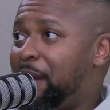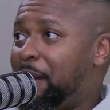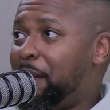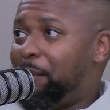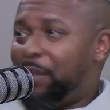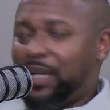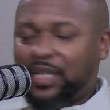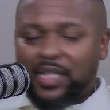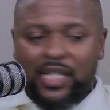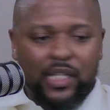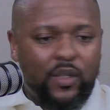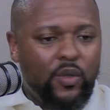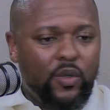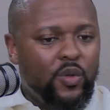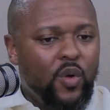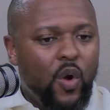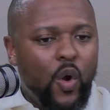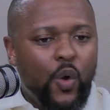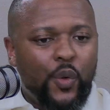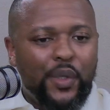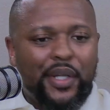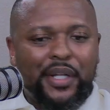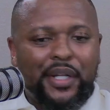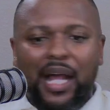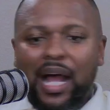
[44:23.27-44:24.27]
But they don't
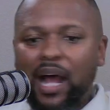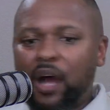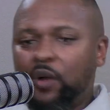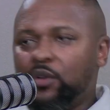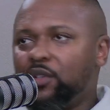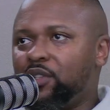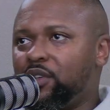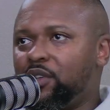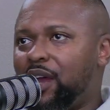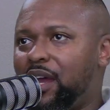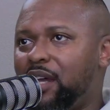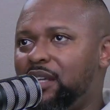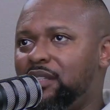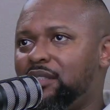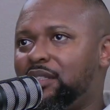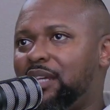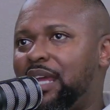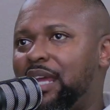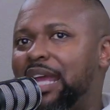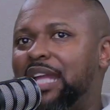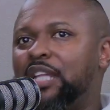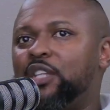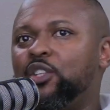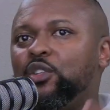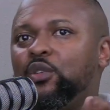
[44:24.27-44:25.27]
own it outright,
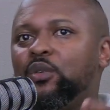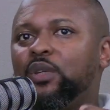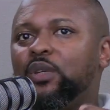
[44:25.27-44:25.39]
and you